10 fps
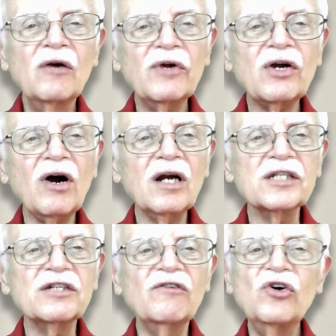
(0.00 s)

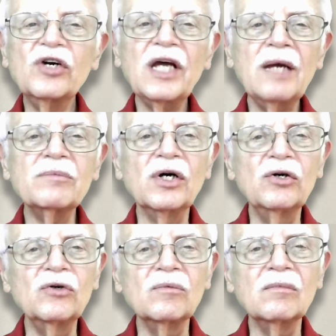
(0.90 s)
Regardless of who came to
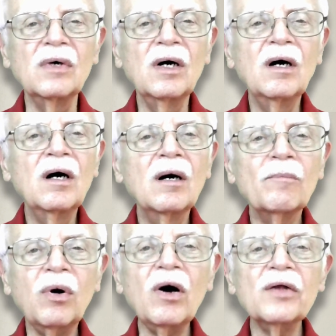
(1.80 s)
whom,
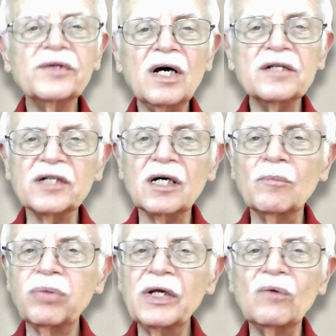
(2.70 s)
Paul does a
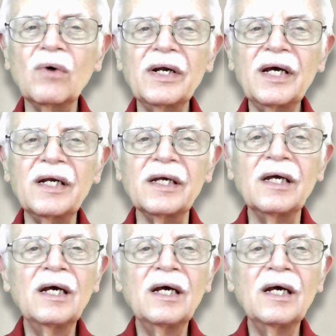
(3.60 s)
complete 180